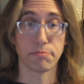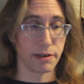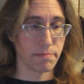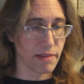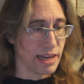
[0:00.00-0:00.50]

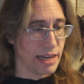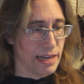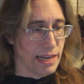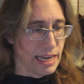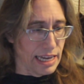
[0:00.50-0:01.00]
But
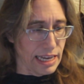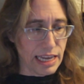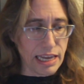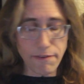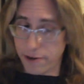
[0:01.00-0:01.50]

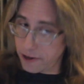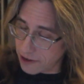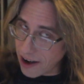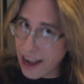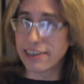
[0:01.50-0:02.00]
If you're
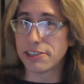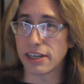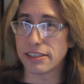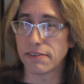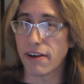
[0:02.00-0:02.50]
trying to
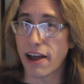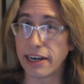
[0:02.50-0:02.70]
justify